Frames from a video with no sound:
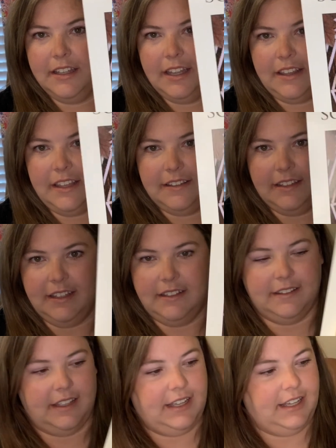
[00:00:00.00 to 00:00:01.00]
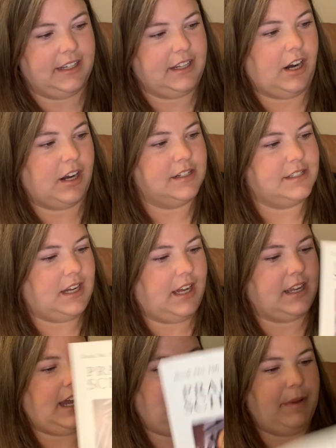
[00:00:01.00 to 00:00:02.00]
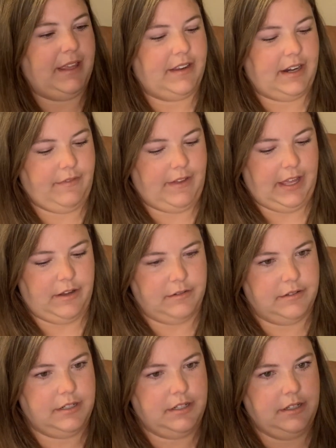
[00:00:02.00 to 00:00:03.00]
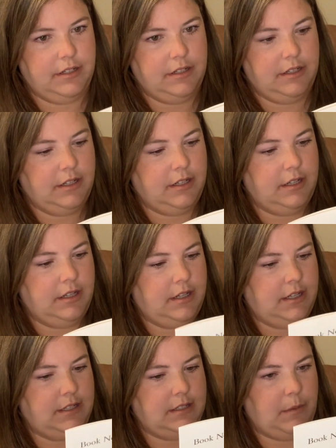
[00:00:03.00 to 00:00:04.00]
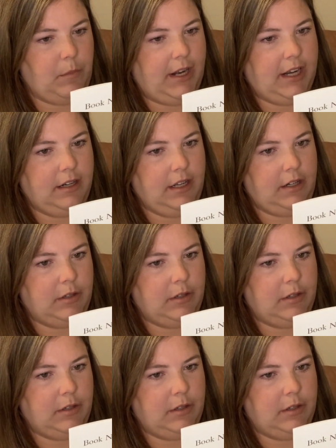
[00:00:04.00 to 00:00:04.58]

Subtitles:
And this is a cardstock copy that I found somewhere. I don't